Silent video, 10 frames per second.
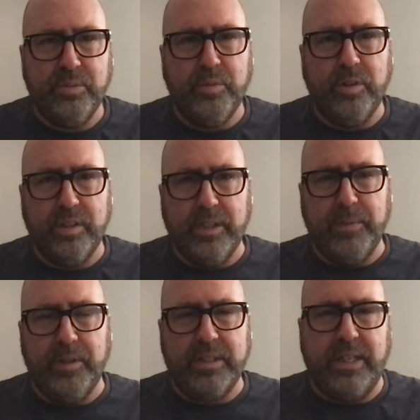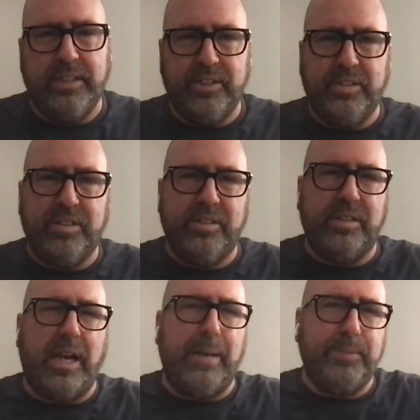Right. Where a limiter kind of just
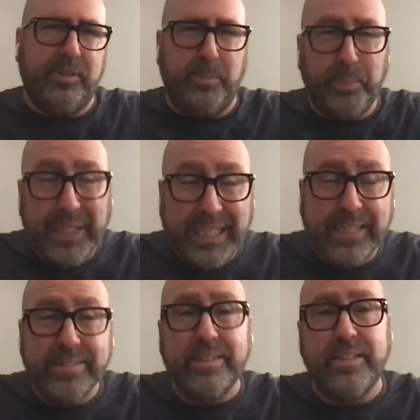tops the peaks